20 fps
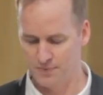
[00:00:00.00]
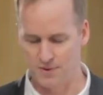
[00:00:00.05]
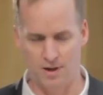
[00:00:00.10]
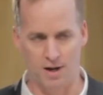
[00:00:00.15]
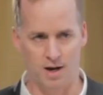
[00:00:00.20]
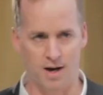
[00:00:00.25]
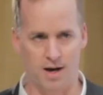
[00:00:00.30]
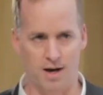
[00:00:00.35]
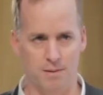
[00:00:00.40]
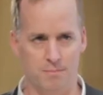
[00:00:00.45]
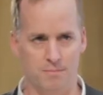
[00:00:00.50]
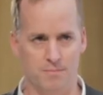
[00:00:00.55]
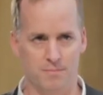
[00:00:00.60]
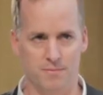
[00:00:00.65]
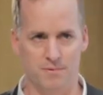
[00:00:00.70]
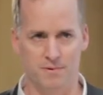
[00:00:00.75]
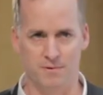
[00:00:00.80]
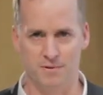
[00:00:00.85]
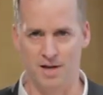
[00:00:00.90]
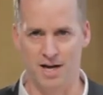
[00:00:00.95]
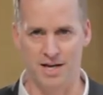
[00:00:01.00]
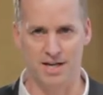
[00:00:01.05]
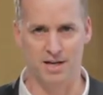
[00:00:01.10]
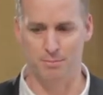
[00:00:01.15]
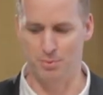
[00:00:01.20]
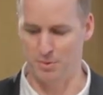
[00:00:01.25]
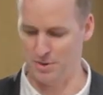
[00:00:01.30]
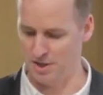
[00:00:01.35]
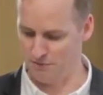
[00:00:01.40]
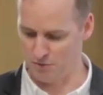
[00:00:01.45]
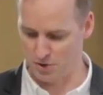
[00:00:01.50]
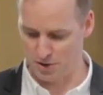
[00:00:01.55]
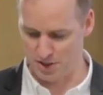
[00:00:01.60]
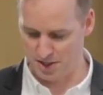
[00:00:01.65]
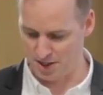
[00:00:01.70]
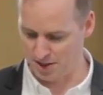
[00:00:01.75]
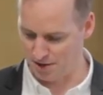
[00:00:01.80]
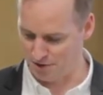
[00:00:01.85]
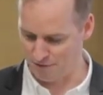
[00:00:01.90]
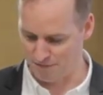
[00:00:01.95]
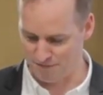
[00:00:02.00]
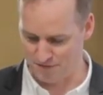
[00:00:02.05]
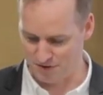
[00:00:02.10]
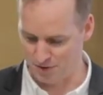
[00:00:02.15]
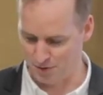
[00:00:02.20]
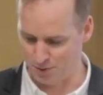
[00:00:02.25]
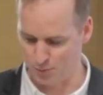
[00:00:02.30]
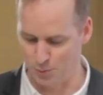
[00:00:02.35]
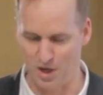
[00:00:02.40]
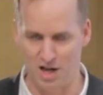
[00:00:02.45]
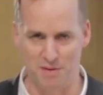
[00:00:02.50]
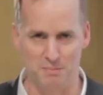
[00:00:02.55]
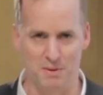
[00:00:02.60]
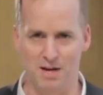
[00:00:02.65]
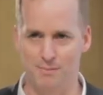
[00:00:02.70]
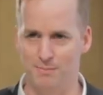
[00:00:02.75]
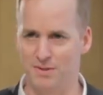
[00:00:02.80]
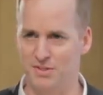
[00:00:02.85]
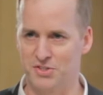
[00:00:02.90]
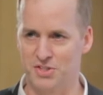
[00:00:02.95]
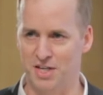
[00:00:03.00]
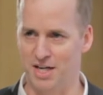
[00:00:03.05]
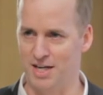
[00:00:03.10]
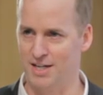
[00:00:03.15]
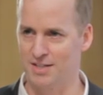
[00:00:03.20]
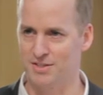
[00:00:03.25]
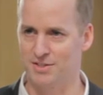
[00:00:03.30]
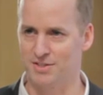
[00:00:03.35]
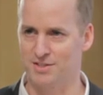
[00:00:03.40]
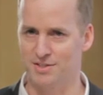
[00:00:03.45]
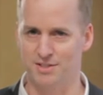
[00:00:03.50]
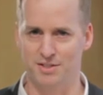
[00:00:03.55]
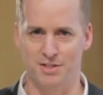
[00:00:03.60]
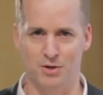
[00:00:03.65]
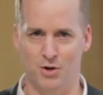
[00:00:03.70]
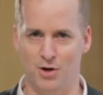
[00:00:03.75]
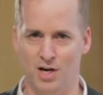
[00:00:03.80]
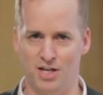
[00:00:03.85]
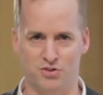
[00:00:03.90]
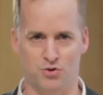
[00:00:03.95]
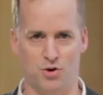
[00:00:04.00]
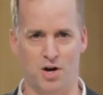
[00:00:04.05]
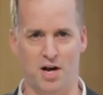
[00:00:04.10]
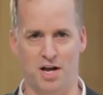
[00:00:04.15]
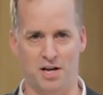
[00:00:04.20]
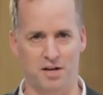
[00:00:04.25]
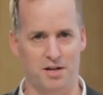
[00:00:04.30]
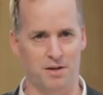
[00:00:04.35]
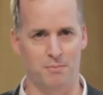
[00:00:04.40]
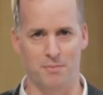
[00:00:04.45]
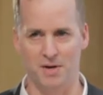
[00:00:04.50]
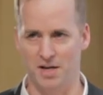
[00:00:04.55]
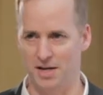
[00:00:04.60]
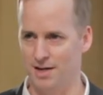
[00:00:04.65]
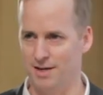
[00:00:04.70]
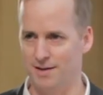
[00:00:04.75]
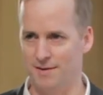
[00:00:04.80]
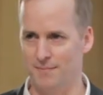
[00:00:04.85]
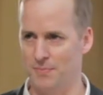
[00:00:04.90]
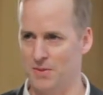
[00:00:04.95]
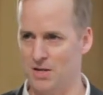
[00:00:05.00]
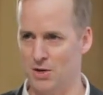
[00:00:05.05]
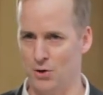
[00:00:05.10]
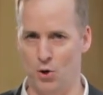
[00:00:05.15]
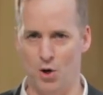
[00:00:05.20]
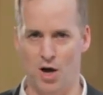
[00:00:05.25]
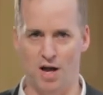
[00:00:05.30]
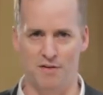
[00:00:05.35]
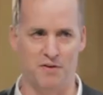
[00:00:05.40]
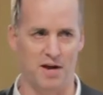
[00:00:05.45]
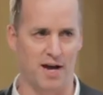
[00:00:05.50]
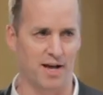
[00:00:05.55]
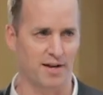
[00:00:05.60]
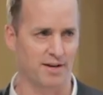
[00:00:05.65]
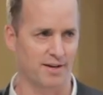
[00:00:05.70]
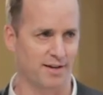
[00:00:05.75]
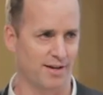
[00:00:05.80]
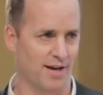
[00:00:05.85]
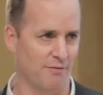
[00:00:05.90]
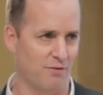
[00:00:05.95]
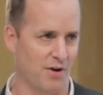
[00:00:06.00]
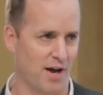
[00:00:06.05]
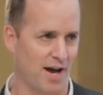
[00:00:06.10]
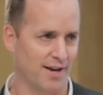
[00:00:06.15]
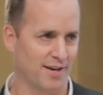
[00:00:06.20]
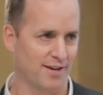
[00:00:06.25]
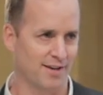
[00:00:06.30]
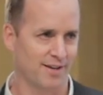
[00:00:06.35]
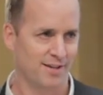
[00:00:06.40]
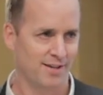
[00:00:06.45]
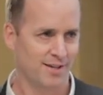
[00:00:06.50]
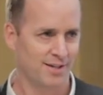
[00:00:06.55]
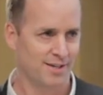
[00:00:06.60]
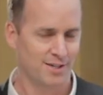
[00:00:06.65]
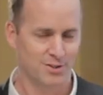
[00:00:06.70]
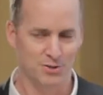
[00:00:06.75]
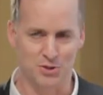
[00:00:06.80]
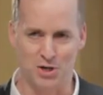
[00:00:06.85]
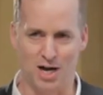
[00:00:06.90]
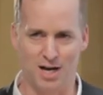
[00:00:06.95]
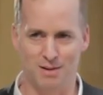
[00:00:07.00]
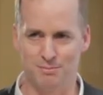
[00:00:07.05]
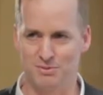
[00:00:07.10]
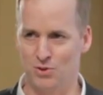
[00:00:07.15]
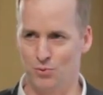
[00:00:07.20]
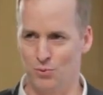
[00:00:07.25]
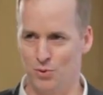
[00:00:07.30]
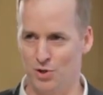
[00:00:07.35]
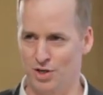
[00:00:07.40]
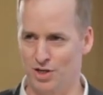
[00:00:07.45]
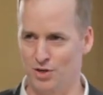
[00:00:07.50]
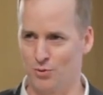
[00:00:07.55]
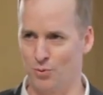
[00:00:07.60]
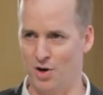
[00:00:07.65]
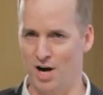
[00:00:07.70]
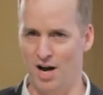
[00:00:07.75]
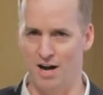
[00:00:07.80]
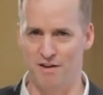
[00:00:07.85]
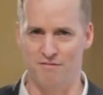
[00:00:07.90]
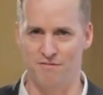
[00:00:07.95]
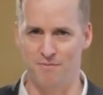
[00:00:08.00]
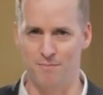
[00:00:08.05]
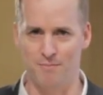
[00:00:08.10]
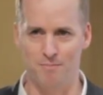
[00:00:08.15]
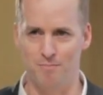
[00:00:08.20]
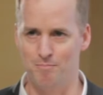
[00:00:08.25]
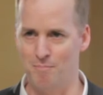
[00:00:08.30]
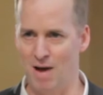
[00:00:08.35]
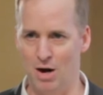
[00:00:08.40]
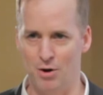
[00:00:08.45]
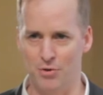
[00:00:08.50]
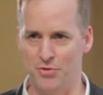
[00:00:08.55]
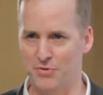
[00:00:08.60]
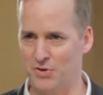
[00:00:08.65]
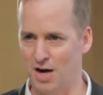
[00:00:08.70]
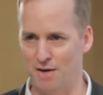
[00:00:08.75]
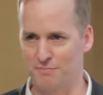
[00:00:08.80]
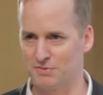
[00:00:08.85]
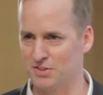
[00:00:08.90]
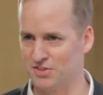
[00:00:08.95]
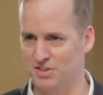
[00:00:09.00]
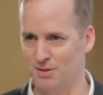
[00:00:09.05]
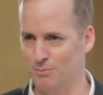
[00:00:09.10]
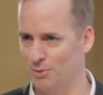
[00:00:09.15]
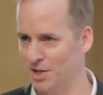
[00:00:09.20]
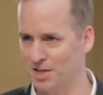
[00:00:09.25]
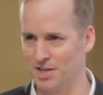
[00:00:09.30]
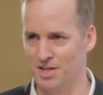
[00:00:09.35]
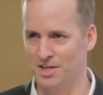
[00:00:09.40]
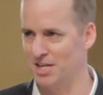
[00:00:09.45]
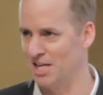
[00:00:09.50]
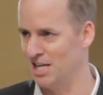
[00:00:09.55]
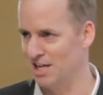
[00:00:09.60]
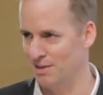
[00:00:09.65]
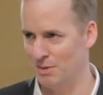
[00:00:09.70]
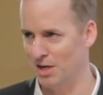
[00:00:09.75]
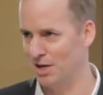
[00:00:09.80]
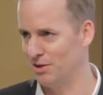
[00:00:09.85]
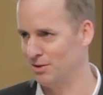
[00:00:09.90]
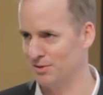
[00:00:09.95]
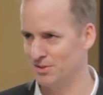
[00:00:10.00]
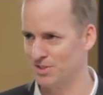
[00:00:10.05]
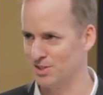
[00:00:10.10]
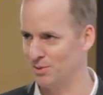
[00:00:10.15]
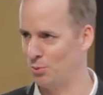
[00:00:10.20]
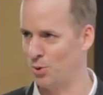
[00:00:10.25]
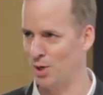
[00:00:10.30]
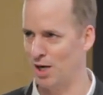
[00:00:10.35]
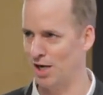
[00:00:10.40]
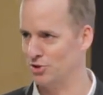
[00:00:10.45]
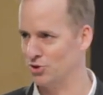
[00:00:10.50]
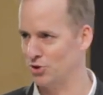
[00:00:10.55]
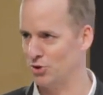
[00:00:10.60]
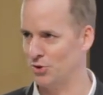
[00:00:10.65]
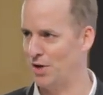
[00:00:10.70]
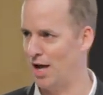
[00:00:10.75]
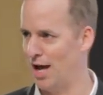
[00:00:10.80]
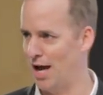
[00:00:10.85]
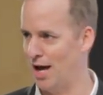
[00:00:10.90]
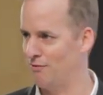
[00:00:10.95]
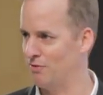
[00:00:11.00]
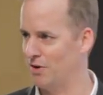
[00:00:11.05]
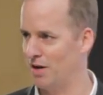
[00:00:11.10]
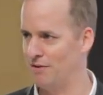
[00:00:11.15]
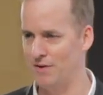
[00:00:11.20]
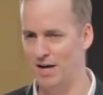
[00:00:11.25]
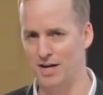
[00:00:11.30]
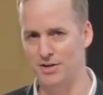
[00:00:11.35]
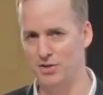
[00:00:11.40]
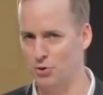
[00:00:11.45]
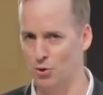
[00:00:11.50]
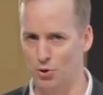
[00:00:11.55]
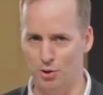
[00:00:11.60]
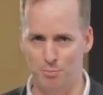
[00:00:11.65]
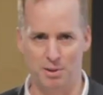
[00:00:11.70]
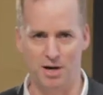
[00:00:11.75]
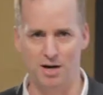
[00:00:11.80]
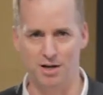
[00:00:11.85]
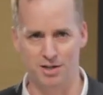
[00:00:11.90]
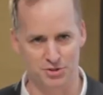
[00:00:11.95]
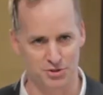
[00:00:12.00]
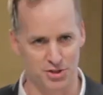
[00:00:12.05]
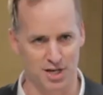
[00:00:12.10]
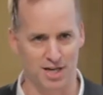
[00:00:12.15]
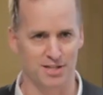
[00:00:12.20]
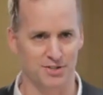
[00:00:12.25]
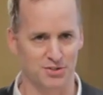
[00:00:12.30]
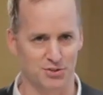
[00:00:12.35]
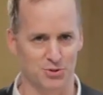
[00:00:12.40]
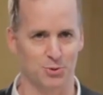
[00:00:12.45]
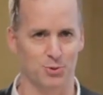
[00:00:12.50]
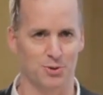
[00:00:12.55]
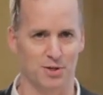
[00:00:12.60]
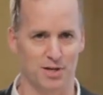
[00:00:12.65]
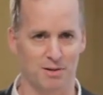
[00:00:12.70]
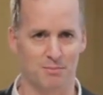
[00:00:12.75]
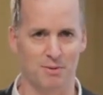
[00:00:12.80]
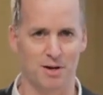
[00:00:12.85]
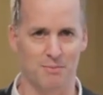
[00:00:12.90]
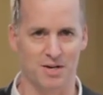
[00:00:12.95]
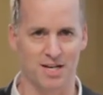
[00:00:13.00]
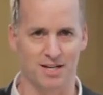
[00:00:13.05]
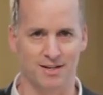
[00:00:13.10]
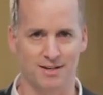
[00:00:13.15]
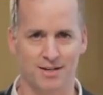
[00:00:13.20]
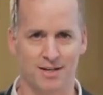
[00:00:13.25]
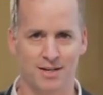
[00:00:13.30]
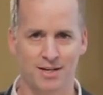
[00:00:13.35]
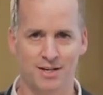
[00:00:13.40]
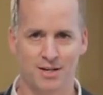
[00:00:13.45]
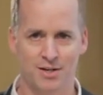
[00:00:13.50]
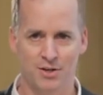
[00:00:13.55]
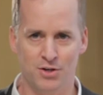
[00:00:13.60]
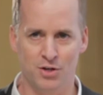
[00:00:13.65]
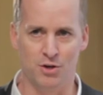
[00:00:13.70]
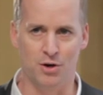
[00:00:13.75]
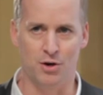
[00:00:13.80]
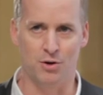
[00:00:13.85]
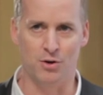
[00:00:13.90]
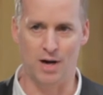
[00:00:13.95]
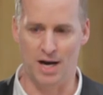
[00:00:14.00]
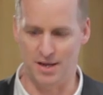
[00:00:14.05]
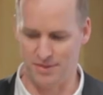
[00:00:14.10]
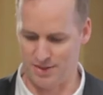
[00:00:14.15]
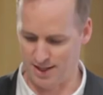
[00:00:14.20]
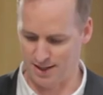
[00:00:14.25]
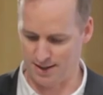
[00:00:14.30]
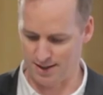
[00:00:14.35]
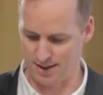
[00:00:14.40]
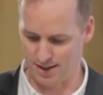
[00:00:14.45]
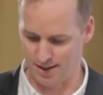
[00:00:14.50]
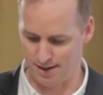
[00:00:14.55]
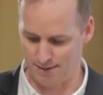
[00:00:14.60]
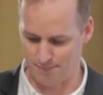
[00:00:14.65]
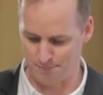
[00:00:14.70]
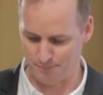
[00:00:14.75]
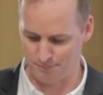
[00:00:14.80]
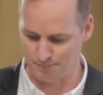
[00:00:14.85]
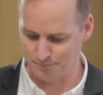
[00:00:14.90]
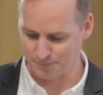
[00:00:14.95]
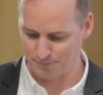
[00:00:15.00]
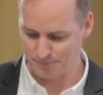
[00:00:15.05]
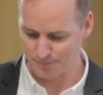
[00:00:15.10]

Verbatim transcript: Um, like a believer in any other field, when I make mistakes, you know, I try and admit it. You know, I've had I've had times at work where I've mouthed off to someone in an email in some way I shouldn't have, and I've had to go apologize to them. I mean, you know, I think um,